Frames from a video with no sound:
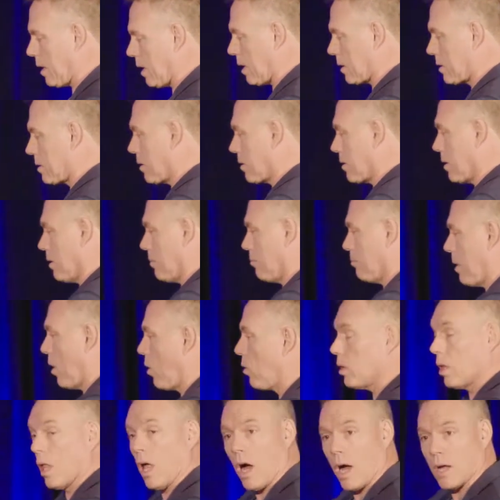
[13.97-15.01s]
uh, to the
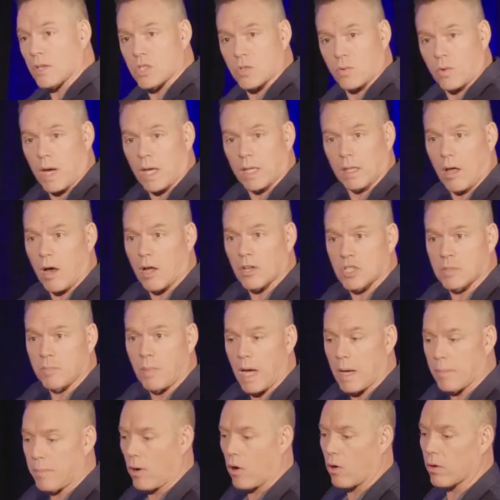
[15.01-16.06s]
boat launch where I launched
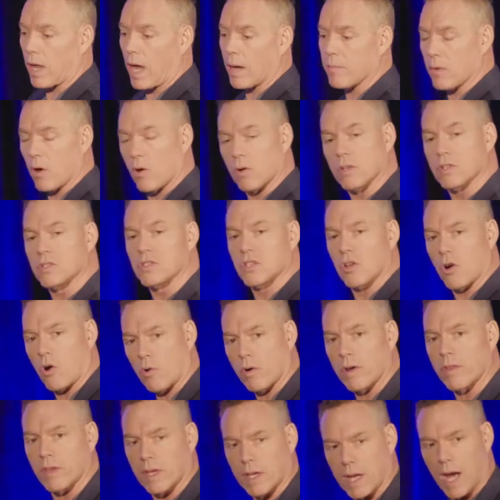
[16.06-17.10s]
my boat. I'm known as
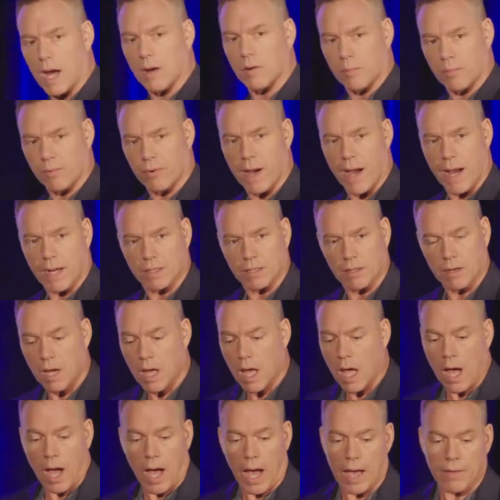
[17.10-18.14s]
Tory the chiropractor.
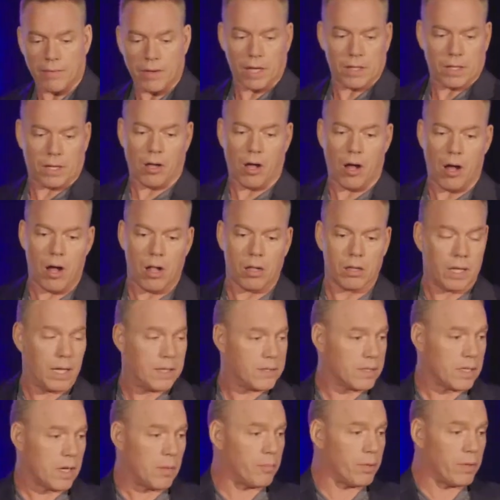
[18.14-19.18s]
I've got to call
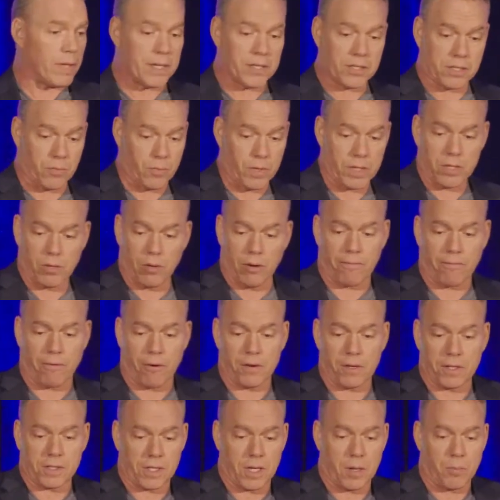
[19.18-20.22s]
uh, some place to redo a
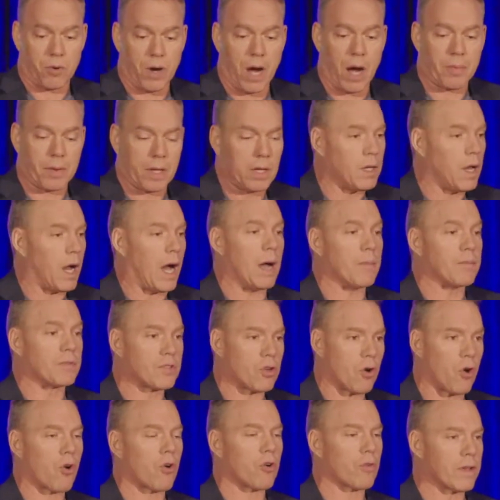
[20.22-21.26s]
furnace in a property. I'm
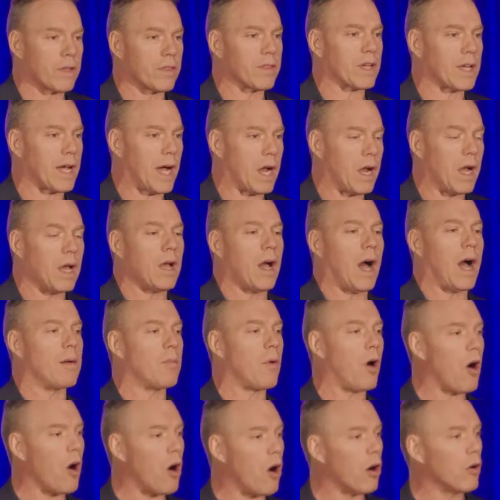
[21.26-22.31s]
Tory the chiropractor.
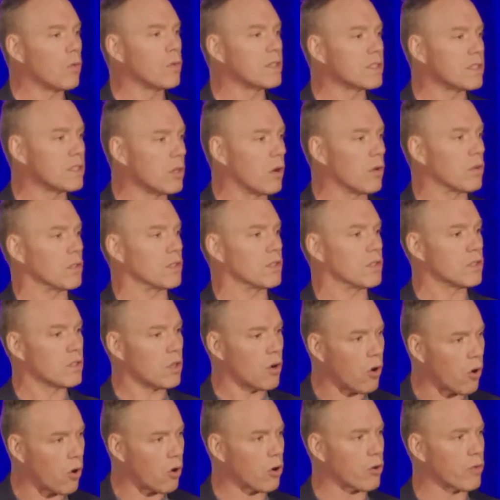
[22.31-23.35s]
I'm always known as
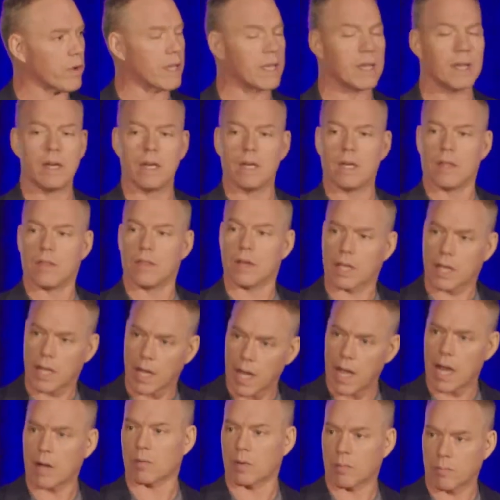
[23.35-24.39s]
Tory the
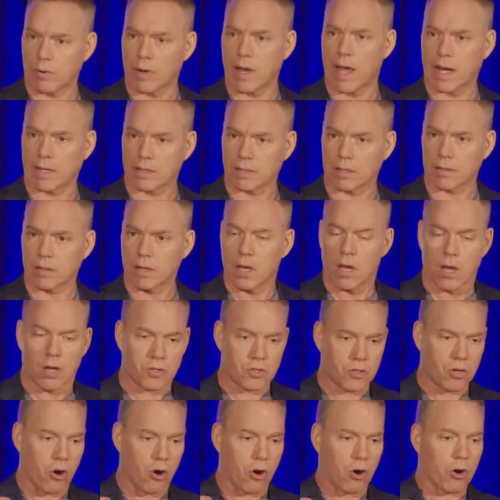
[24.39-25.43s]
chiropractor.
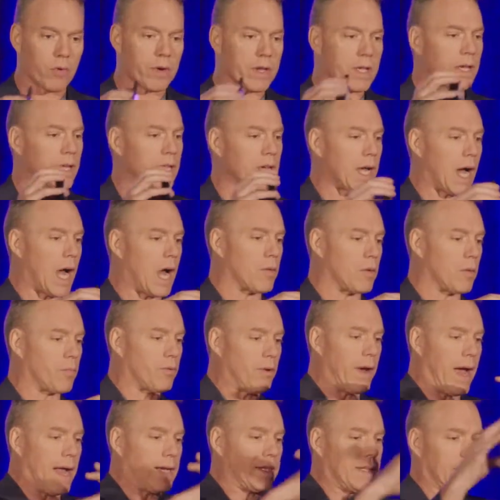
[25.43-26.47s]
Tory and
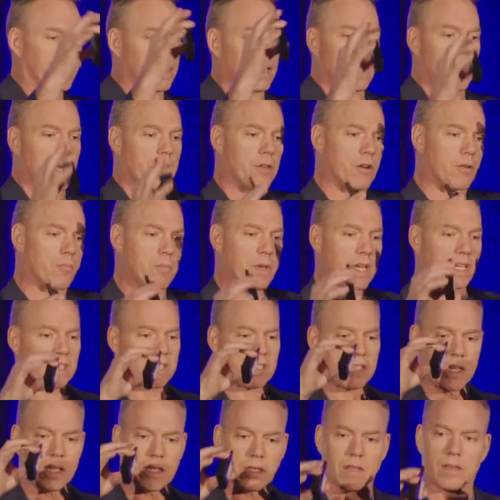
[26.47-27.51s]
chiropractic, they're
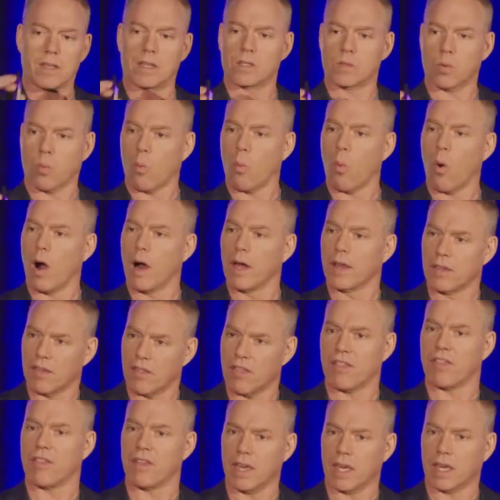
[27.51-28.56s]
mixed into this one
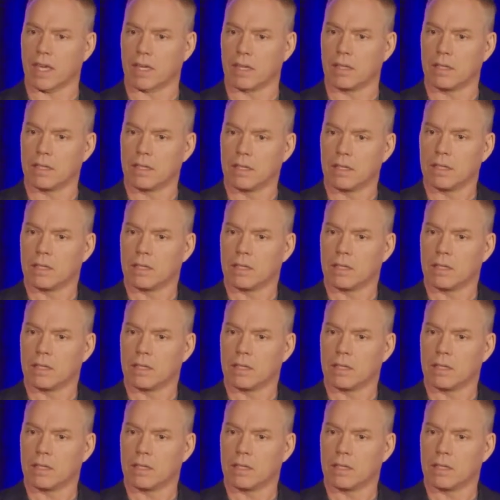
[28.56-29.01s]
thing.